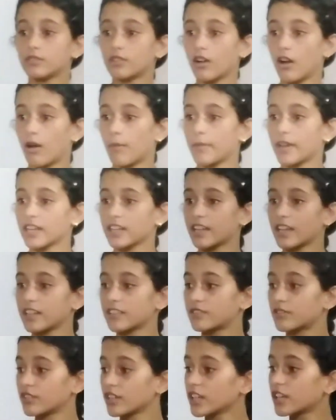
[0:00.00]
government
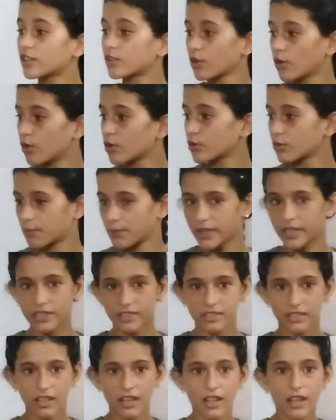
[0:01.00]
get 3 crore
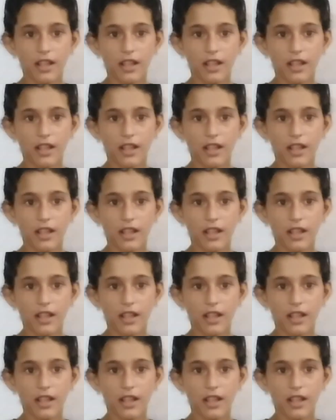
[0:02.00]
rupees.